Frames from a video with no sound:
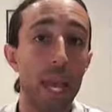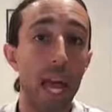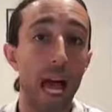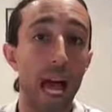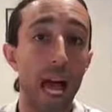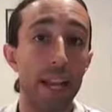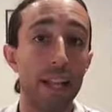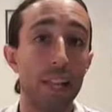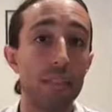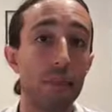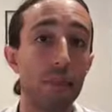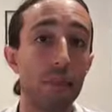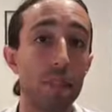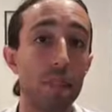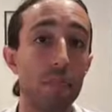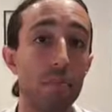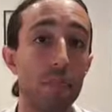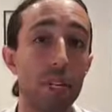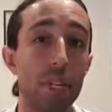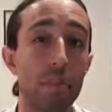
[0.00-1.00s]
and it's not
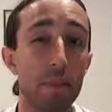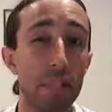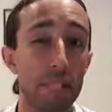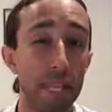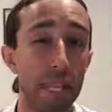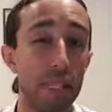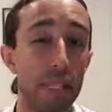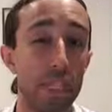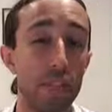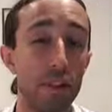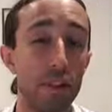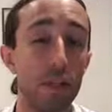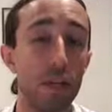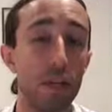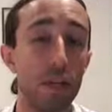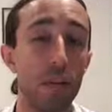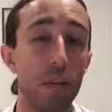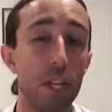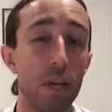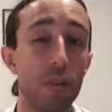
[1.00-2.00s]
something particularly new.
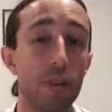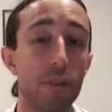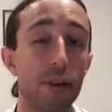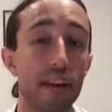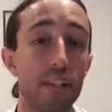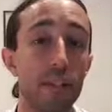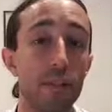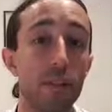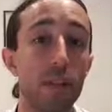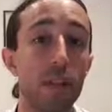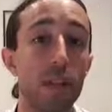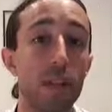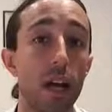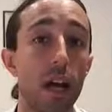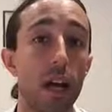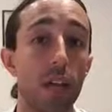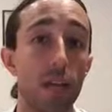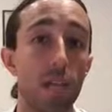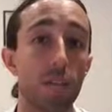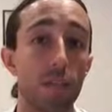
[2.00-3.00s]
Really, we've had different
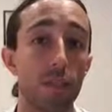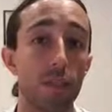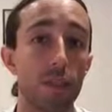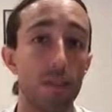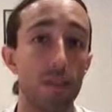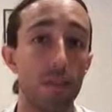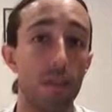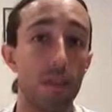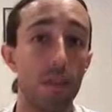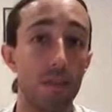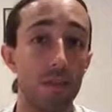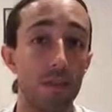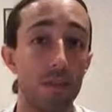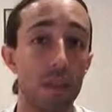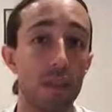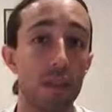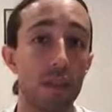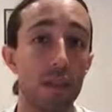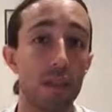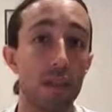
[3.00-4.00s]
types of
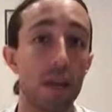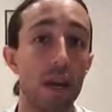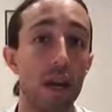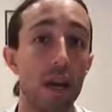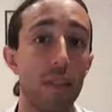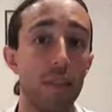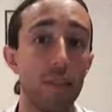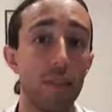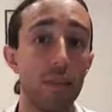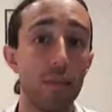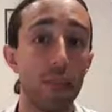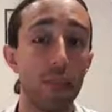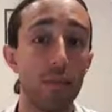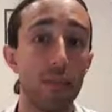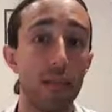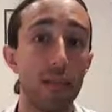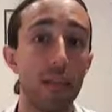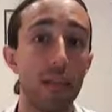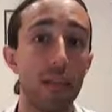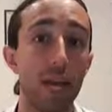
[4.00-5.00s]
coronavirus. That's one of the
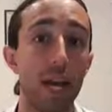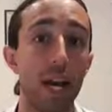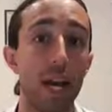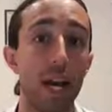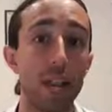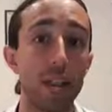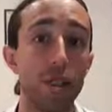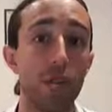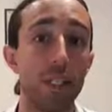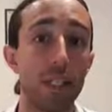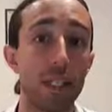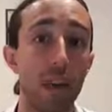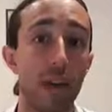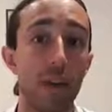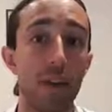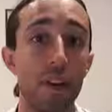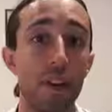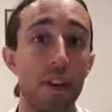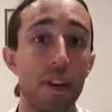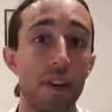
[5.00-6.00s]
reasons why it has all these other
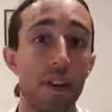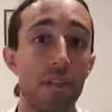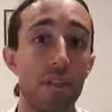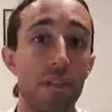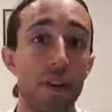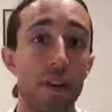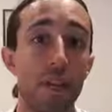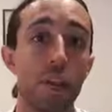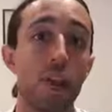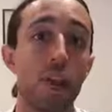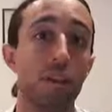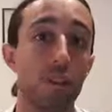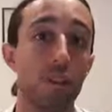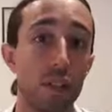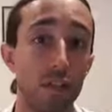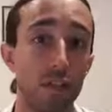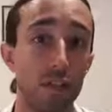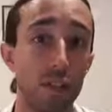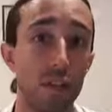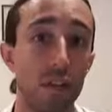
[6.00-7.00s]
names like novel
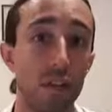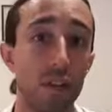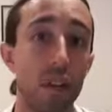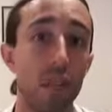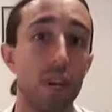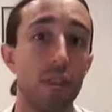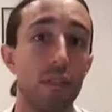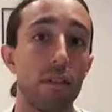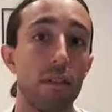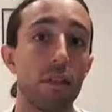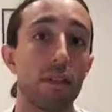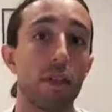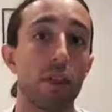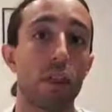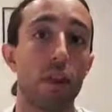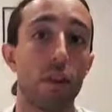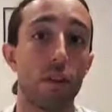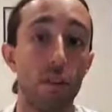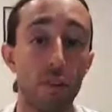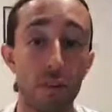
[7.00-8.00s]
coronavirus and
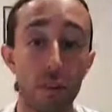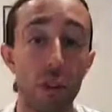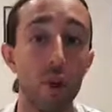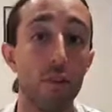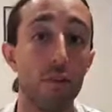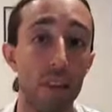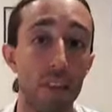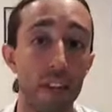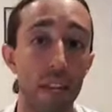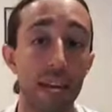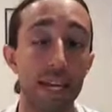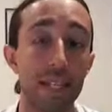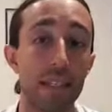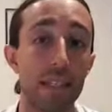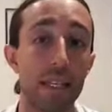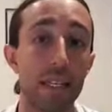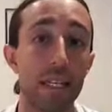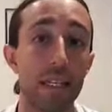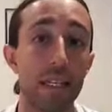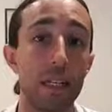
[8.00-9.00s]

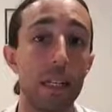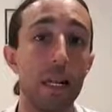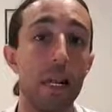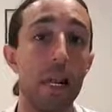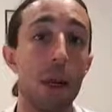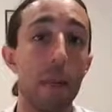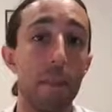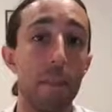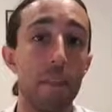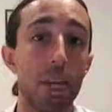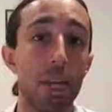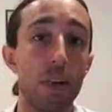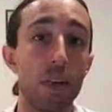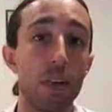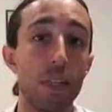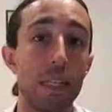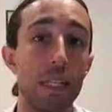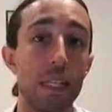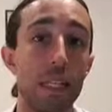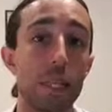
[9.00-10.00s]
Covid-19, because
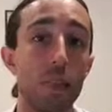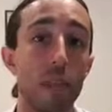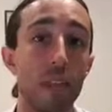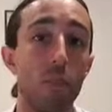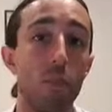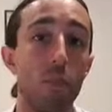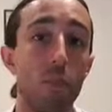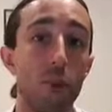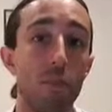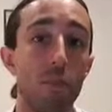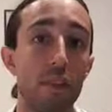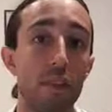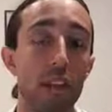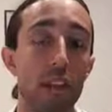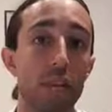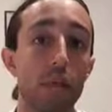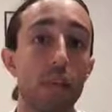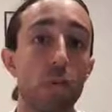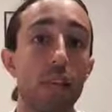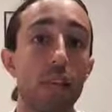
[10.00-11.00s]
these are more of the
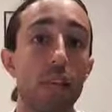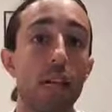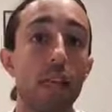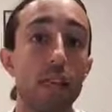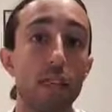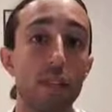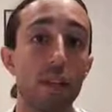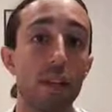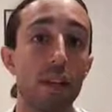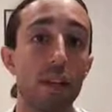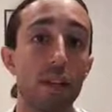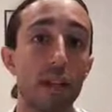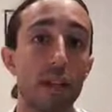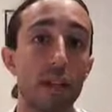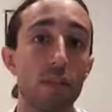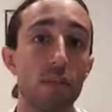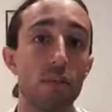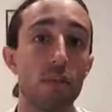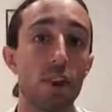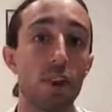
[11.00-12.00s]
actual scientific names